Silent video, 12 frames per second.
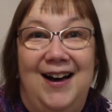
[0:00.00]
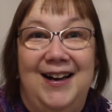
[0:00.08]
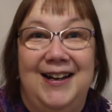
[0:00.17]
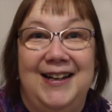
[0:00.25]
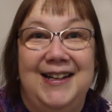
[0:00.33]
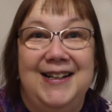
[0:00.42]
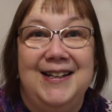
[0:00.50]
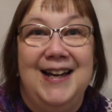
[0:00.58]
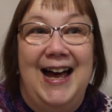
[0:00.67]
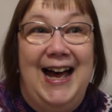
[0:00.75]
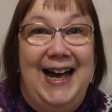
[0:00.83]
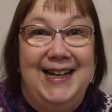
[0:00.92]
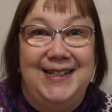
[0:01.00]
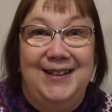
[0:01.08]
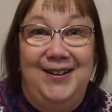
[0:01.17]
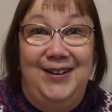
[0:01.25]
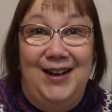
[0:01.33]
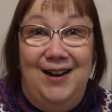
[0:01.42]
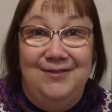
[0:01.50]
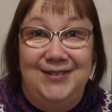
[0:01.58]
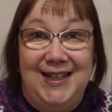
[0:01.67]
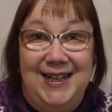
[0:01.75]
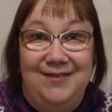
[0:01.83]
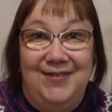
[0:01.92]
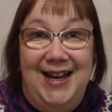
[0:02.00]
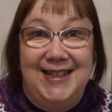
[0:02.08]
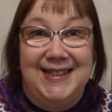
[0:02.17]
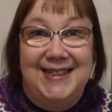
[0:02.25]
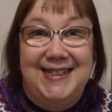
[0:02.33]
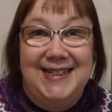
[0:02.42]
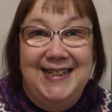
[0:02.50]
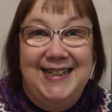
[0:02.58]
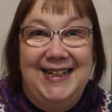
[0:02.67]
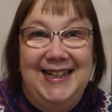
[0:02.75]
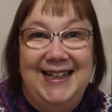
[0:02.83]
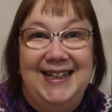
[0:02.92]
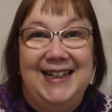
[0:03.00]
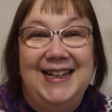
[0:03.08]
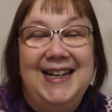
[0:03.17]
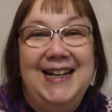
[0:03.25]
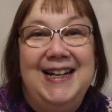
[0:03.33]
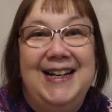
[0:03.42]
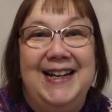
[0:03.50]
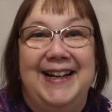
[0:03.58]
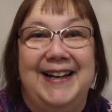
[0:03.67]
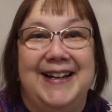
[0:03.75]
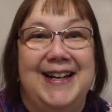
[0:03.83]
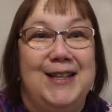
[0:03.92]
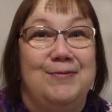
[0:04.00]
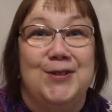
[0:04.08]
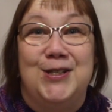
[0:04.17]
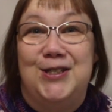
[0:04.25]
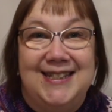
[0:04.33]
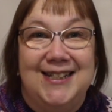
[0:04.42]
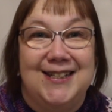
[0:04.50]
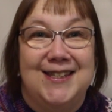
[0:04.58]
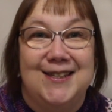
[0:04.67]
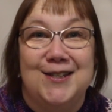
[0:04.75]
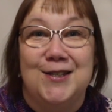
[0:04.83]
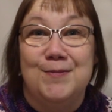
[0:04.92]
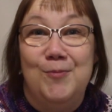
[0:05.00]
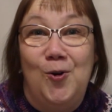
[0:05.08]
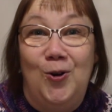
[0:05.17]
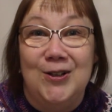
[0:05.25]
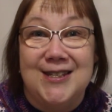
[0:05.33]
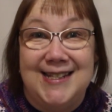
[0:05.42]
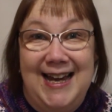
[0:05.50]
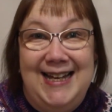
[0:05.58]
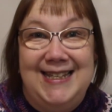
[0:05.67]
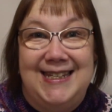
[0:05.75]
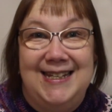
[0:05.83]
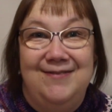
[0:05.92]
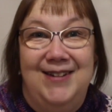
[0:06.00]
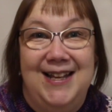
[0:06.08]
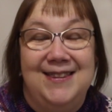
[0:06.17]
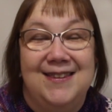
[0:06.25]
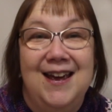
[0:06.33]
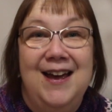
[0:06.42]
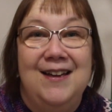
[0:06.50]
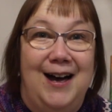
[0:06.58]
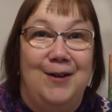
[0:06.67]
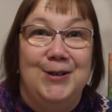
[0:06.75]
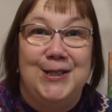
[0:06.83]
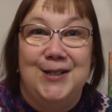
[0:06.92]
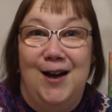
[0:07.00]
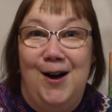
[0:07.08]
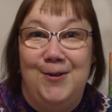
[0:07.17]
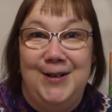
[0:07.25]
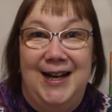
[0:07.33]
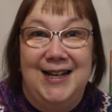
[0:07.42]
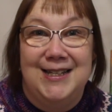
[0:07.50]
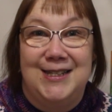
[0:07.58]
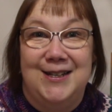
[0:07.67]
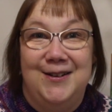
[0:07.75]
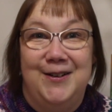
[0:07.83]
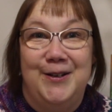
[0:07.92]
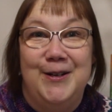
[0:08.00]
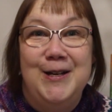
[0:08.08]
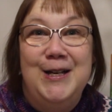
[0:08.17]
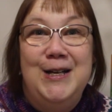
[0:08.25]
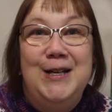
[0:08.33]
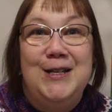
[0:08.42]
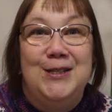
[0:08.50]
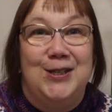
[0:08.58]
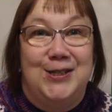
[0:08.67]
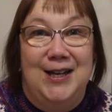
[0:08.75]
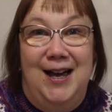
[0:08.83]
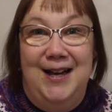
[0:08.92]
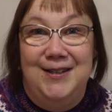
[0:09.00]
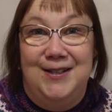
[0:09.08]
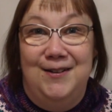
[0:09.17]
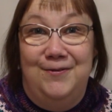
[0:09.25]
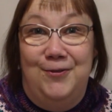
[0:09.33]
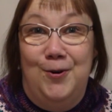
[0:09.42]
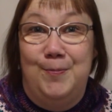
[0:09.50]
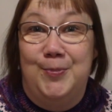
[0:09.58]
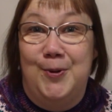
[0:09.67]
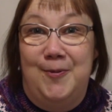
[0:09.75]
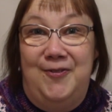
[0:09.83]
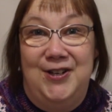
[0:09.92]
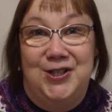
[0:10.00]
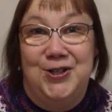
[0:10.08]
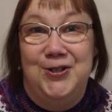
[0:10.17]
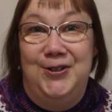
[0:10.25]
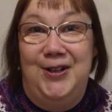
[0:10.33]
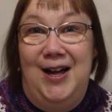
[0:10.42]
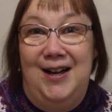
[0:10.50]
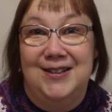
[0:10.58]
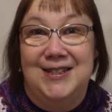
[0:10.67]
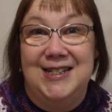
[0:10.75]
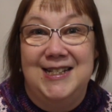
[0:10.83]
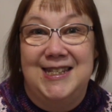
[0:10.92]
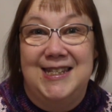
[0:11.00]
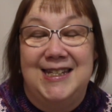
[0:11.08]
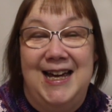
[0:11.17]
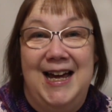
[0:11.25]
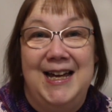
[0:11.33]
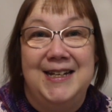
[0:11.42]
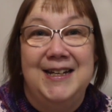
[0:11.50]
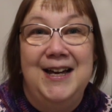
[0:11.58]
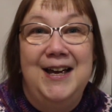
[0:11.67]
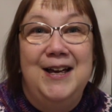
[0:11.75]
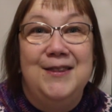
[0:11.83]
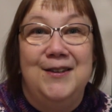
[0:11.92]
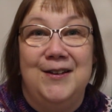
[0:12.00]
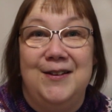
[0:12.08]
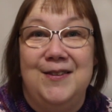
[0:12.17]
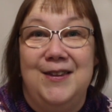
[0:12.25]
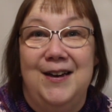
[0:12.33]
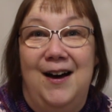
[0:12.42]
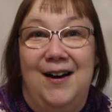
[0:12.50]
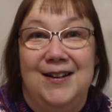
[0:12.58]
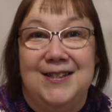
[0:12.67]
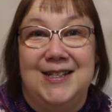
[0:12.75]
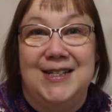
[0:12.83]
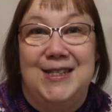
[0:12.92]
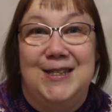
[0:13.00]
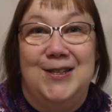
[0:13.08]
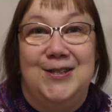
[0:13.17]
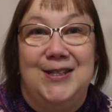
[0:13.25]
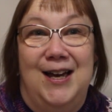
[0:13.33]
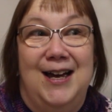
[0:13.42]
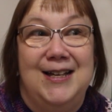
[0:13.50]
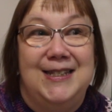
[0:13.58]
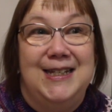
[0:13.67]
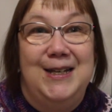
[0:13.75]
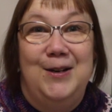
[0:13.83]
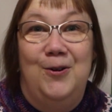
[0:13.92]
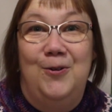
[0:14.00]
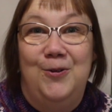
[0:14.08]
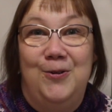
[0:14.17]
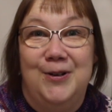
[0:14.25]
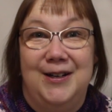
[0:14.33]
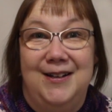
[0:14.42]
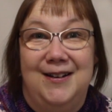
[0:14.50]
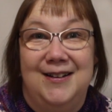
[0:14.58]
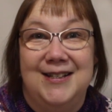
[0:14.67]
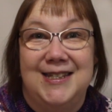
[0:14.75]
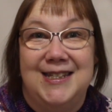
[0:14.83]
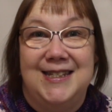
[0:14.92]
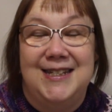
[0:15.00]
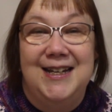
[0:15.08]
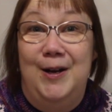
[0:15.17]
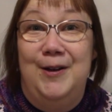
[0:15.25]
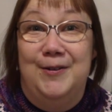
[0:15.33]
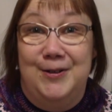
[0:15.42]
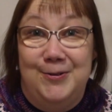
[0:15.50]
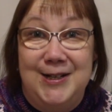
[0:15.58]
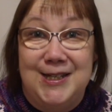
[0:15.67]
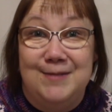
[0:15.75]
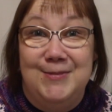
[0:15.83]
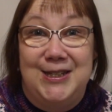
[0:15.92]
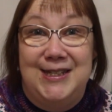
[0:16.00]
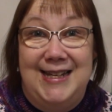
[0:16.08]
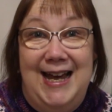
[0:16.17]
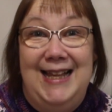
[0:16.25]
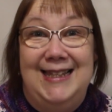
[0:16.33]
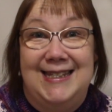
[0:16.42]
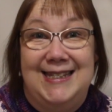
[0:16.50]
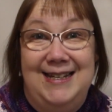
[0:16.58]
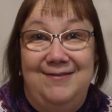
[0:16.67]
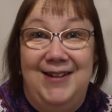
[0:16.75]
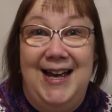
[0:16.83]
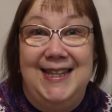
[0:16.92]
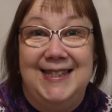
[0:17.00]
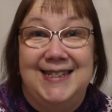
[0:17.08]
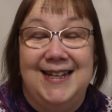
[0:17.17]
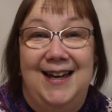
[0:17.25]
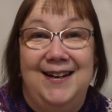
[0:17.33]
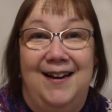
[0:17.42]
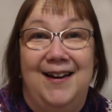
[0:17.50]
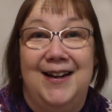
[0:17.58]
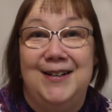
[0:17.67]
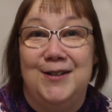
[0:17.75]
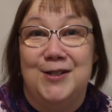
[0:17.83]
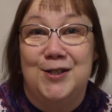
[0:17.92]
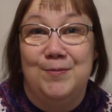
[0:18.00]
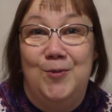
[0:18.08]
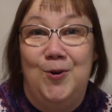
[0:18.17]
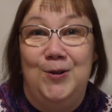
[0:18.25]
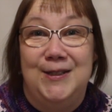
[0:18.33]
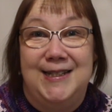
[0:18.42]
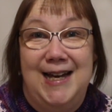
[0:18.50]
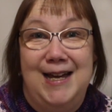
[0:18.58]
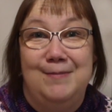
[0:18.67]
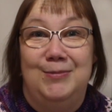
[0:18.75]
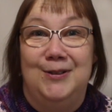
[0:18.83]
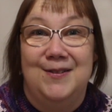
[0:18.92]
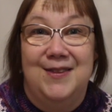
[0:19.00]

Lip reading: I had a lovely event. It was just a small sales event. Our town has a society for professional artists, and the artist society organized a Christmas sales event, and I had a small table